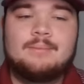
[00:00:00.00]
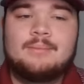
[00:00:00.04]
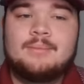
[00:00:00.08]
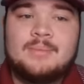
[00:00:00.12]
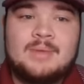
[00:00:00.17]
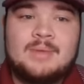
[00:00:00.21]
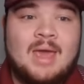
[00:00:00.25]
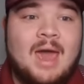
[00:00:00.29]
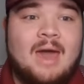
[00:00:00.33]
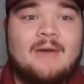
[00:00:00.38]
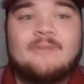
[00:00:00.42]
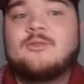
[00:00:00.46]

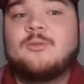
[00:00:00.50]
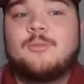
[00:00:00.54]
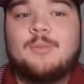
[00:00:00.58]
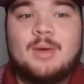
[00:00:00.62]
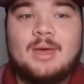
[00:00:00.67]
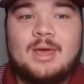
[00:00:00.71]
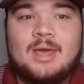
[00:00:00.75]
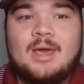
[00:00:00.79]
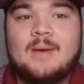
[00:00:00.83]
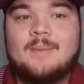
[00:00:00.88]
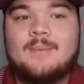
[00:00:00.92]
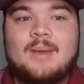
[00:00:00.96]
you have to
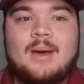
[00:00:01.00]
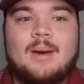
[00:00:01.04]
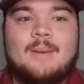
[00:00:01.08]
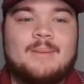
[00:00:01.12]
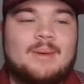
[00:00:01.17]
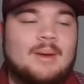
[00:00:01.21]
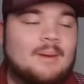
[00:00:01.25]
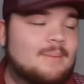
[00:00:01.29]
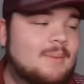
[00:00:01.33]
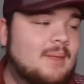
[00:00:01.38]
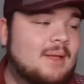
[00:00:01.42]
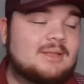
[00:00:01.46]
be. I'm not,
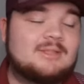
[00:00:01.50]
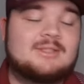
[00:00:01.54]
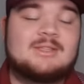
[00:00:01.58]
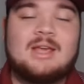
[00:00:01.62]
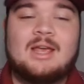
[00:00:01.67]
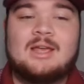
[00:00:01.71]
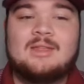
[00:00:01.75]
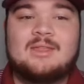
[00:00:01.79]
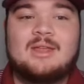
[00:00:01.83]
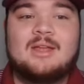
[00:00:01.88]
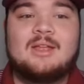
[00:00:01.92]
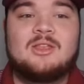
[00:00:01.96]
I'm not
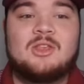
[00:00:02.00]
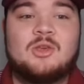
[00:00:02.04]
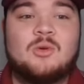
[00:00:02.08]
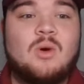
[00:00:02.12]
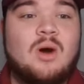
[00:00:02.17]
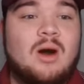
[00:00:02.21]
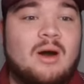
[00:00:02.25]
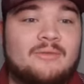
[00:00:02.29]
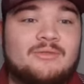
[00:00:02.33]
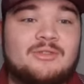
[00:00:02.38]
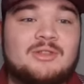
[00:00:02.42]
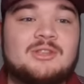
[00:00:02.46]
saying that you
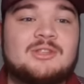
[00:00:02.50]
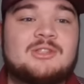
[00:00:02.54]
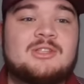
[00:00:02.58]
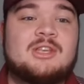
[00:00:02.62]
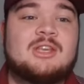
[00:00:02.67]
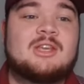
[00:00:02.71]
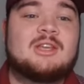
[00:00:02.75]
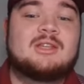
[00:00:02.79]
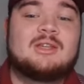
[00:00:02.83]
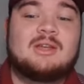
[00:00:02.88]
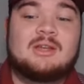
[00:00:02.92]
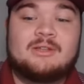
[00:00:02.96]
often
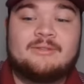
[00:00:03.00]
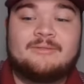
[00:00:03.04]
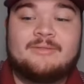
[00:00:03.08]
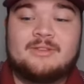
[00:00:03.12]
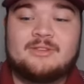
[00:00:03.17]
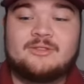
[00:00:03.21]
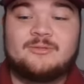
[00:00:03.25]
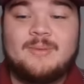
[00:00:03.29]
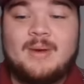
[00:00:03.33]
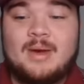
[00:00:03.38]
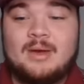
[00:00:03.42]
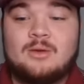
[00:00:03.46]
see a, a,
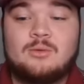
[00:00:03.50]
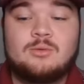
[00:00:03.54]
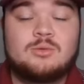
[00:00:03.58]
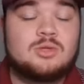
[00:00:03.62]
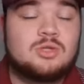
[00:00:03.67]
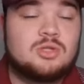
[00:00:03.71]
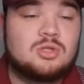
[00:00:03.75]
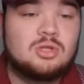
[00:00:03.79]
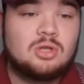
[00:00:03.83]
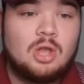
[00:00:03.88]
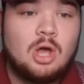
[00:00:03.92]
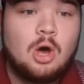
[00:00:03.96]
defensive back who's
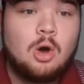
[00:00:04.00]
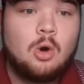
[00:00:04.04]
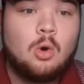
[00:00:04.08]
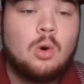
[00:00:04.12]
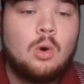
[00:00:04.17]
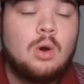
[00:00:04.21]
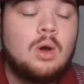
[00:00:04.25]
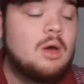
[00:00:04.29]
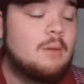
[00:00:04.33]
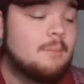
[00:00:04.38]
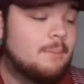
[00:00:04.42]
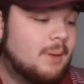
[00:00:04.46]
slow,
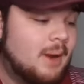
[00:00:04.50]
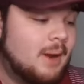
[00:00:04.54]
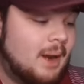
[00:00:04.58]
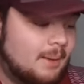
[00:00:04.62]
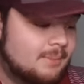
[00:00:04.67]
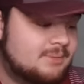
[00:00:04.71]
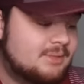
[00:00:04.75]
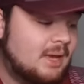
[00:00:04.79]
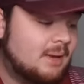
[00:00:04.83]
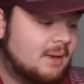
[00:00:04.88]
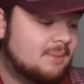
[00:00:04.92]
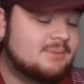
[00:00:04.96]
but I'm
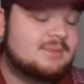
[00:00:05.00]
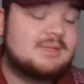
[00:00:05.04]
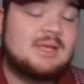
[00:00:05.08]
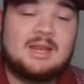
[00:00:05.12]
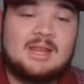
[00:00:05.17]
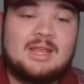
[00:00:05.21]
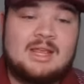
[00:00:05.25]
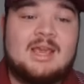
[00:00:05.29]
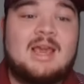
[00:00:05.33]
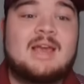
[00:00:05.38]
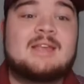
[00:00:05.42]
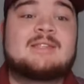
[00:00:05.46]
I'm saying
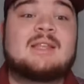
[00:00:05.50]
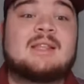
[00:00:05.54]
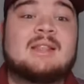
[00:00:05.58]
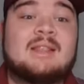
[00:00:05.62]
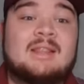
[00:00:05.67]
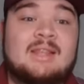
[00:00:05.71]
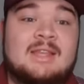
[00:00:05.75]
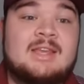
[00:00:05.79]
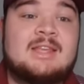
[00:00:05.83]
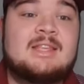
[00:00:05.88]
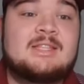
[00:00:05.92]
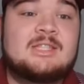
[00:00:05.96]
he has
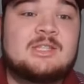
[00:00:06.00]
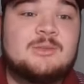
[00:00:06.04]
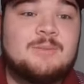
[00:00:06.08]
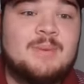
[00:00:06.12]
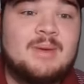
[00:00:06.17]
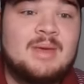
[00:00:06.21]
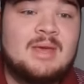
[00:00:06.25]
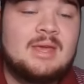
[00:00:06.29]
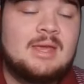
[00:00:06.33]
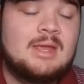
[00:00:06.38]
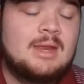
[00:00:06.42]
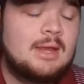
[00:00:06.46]
elite
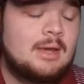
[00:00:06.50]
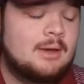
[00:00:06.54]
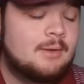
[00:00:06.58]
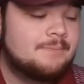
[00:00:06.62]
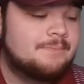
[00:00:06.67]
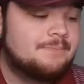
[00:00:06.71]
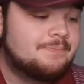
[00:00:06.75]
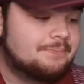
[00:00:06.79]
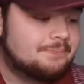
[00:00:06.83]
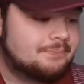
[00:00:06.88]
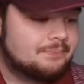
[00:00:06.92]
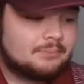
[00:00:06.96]
speed.
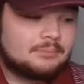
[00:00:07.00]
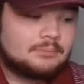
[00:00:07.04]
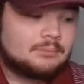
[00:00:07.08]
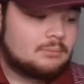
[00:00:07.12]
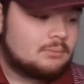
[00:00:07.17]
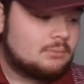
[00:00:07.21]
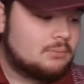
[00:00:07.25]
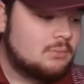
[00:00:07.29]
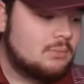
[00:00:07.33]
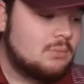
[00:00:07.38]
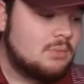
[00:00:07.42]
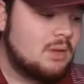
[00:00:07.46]

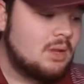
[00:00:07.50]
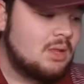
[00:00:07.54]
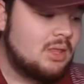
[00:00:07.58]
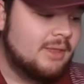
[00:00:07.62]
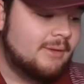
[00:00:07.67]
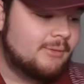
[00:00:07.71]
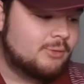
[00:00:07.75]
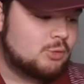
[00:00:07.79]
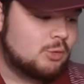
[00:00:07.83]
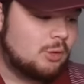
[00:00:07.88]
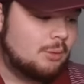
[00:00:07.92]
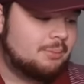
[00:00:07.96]
There
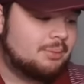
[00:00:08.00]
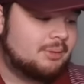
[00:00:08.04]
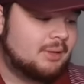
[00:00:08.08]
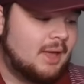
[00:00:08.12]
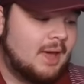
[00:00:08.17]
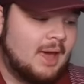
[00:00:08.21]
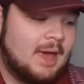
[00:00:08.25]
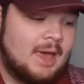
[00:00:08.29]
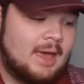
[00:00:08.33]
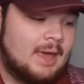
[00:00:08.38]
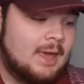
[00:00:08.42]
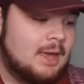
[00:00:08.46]
was one
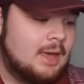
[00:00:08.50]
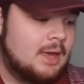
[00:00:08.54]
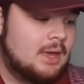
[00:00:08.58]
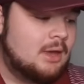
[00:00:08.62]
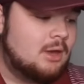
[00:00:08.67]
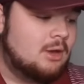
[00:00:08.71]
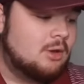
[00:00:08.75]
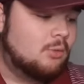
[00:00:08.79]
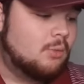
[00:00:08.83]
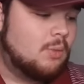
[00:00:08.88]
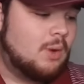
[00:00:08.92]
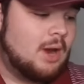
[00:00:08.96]
play
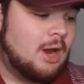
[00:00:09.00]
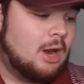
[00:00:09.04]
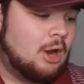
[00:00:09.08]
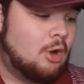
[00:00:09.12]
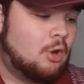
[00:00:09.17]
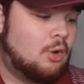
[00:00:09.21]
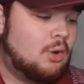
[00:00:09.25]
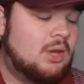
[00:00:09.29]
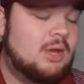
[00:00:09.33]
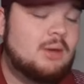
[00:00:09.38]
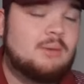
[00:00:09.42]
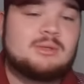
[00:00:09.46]

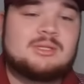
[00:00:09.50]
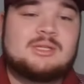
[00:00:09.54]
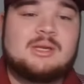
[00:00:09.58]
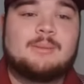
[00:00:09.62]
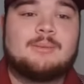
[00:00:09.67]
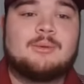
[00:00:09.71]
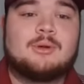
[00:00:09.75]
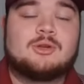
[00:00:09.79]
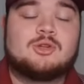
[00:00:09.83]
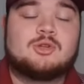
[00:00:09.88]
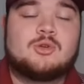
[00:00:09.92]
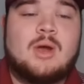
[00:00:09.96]
where he was
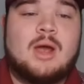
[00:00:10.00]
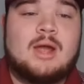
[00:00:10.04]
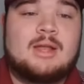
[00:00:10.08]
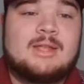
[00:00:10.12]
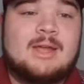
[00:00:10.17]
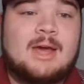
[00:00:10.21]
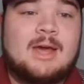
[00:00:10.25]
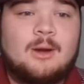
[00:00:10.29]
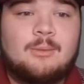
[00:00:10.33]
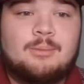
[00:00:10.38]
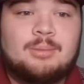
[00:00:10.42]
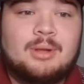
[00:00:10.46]
able to track
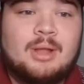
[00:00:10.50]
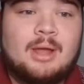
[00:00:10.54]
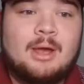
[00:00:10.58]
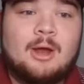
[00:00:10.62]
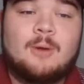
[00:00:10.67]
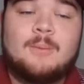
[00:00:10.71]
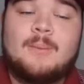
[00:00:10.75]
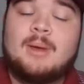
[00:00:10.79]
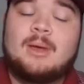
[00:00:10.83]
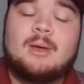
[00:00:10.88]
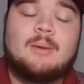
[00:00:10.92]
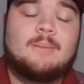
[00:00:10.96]
down a player,
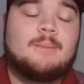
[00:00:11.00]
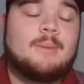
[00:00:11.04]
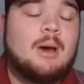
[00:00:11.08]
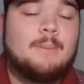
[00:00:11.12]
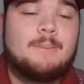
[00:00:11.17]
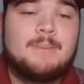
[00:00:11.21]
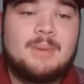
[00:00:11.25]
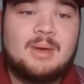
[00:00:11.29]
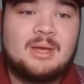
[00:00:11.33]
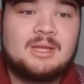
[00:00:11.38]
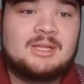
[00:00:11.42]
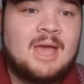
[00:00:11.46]
make a, a
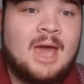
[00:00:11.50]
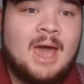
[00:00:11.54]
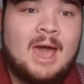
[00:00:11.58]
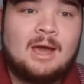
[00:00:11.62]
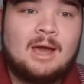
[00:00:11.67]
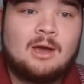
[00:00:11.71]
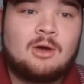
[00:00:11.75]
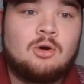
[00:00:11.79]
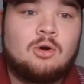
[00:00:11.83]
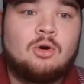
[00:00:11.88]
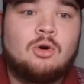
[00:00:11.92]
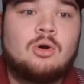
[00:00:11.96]
big
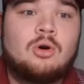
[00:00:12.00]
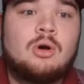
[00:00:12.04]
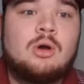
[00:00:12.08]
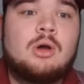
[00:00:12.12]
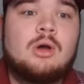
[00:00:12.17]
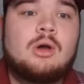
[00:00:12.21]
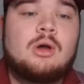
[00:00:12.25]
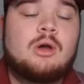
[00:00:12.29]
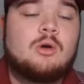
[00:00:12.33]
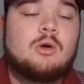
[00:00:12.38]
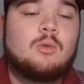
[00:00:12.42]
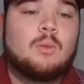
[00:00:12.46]
tackle,
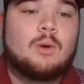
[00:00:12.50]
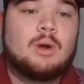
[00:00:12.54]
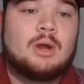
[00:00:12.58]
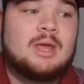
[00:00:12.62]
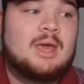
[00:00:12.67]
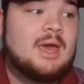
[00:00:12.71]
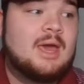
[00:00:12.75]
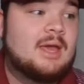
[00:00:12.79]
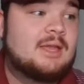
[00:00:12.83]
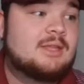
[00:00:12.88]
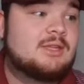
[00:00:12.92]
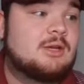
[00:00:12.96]
where he
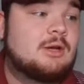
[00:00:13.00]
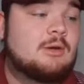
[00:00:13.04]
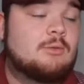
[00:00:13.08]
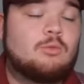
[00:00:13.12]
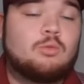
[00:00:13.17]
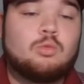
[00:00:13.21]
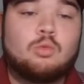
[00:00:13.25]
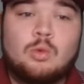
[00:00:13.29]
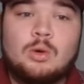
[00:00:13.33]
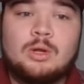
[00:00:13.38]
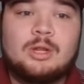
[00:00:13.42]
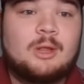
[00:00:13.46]
had to
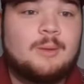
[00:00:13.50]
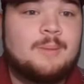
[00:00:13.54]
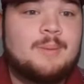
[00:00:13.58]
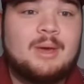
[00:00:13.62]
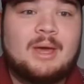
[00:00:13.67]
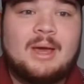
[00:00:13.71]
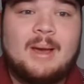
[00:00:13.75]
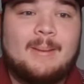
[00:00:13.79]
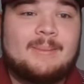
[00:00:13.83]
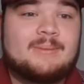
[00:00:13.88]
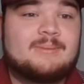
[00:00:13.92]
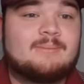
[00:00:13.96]
really
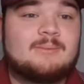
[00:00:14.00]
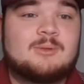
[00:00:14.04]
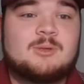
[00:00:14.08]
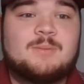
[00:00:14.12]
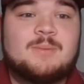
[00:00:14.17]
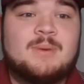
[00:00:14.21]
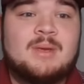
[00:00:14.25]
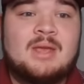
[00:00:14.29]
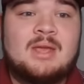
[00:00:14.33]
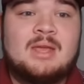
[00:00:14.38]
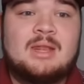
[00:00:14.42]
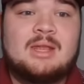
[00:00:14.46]
pick up some
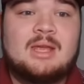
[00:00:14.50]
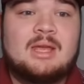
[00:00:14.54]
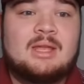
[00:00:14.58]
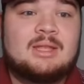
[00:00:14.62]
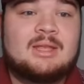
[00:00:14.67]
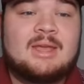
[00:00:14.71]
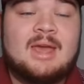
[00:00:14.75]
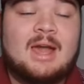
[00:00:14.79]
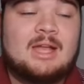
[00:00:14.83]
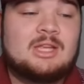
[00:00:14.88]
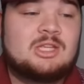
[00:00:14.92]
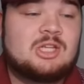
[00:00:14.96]
speed and
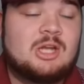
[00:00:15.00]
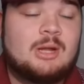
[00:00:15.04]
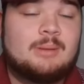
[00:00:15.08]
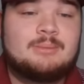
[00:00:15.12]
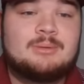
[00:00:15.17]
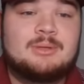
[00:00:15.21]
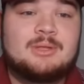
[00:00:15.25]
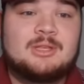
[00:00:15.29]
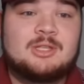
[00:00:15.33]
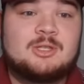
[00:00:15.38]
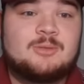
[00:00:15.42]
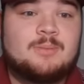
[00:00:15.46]
catch up
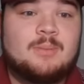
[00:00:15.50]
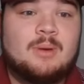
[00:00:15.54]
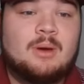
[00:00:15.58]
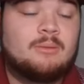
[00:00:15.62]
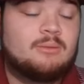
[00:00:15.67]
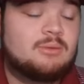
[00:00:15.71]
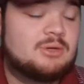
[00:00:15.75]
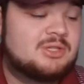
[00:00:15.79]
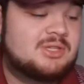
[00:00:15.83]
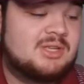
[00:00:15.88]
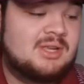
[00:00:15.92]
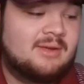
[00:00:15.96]
to this
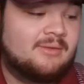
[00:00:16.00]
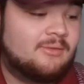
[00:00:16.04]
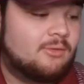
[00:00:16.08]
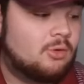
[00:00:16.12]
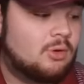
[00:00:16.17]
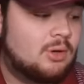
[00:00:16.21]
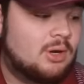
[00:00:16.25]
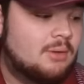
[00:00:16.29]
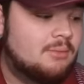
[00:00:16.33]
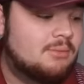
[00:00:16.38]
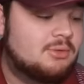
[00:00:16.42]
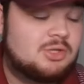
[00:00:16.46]
receiver,
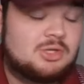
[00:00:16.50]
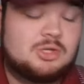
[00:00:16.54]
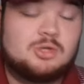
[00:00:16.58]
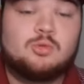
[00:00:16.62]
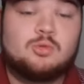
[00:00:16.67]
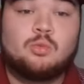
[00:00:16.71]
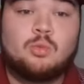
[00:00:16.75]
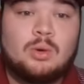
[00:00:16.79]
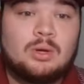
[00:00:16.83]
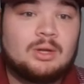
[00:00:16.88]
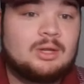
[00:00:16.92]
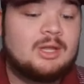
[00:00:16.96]
and it was just
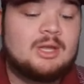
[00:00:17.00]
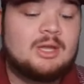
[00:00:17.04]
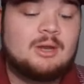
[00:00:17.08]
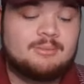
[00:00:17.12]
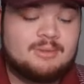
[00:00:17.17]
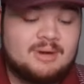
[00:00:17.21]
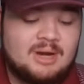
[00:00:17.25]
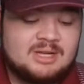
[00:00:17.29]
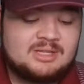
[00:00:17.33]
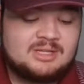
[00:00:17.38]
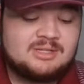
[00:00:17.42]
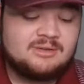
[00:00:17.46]
really
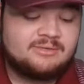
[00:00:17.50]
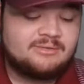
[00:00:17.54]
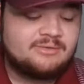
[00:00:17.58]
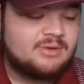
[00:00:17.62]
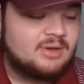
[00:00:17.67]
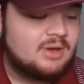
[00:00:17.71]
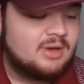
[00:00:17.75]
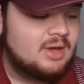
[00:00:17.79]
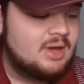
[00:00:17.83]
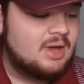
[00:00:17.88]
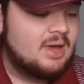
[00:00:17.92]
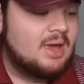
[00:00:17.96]
impressive.
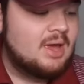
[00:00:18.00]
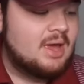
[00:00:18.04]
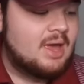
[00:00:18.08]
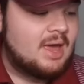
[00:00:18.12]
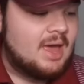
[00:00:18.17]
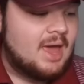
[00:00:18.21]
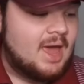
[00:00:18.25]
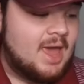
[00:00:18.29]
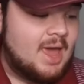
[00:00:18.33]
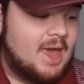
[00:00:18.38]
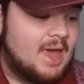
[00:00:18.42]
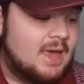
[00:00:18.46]

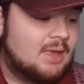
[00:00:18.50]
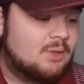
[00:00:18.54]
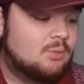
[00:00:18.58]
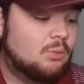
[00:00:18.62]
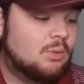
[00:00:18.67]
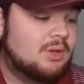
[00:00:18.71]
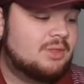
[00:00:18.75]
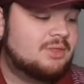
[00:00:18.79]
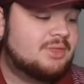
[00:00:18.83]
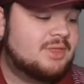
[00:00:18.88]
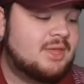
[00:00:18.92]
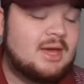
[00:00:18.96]
And, and
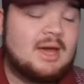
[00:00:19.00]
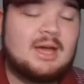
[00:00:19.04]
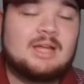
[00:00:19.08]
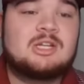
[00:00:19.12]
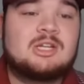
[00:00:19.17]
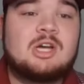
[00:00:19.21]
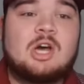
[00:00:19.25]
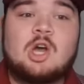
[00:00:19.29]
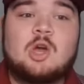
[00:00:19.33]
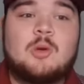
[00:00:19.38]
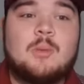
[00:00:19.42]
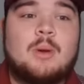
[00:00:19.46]
one thing I
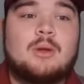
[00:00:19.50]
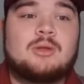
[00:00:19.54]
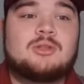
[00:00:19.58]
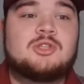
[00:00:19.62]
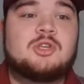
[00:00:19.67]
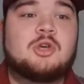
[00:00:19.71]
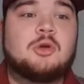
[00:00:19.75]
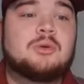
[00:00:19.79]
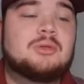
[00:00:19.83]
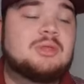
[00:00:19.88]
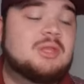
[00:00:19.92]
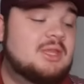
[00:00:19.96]
talk about
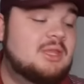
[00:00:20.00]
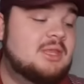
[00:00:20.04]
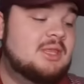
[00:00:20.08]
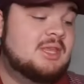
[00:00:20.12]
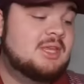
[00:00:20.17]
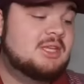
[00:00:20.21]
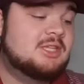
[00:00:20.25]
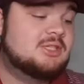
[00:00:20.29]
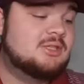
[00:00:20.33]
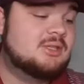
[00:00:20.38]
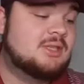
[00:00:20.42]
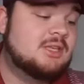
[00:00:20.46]
too, and
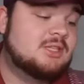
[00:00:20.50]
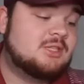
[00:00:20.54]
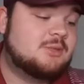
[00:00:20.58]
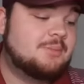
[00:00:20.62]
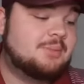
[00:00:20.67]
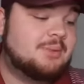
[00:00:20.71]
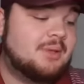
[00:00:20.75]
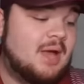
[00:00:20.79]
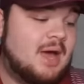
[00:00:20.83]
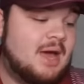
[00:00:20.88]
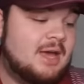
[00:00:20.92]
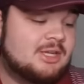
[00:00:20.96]
this this
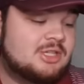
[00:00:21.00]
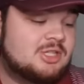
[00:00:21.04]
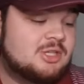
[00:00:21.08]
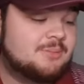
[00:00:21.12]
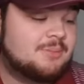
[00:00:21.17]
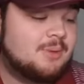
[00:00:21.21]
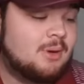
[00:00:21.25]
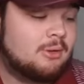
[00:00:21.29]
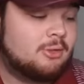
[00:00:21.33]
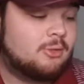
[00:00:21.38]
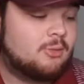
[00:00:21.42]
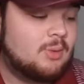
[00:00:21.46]
applies to
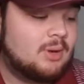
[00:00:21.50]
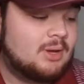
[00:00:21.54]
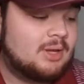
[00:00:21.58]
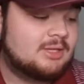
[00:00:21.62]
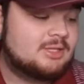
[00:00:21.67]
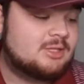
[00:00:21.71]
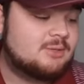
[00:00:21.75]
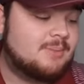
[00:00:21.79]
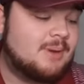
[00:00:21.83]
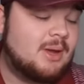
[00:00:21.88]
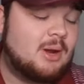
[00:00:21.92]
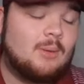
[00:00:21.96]
both
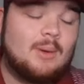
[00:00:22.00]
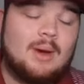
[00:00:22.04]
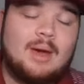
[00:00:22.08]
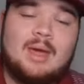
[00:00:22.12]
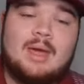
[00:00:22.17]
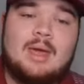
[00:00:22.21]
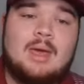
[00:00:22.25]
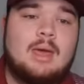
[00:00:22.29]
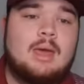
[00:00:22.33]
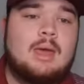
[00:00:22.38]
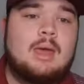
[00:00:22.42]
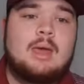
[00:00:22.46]
Riggins and Pettaway,
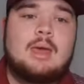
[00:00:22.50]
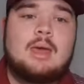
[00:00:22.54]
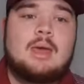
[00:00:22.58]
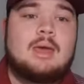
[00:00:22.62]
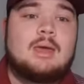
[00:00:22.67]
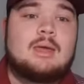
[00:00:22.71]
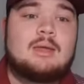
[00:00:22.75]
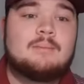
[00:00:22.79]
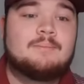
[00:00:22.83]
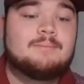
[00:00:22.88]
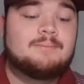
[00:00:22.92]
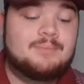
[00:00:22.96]

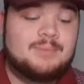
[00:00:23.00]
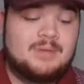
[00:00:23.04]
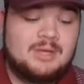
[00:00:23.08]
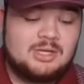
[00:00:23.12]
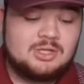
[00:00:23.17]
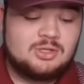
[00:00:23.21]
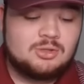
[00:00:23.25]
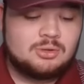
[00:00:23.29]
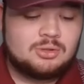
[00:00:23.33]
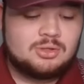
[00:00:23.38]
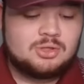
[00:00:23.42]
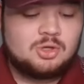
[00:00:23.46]

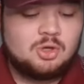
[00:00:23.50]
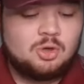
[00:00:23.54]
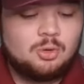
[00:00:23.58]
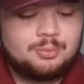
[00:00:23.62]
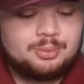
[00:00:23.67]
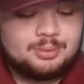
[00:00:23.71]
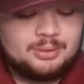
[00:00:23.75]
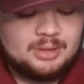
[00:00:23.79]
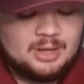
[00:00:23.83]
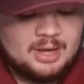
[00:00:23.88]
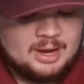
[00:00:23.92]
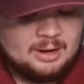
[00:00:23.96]
these are two
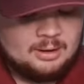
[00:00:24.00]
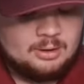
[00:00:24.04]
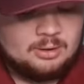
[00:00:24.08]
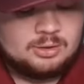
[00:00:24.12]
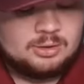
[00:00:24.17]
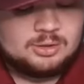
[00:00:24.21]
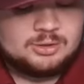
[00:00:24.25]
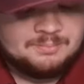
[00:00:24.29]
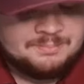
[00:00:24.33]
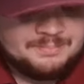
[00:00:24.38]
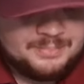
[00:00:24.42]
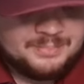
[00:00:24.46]

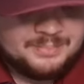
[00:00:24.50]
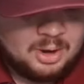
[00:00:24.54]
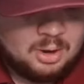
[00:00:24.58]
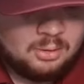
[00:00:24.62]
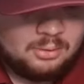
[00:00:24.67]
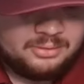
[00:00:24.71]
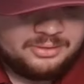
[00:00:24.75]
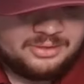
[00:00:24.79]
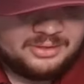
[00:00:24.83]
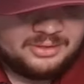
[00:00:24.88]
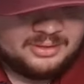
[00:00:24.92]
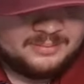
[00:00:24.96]
players
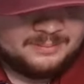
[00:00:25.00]
both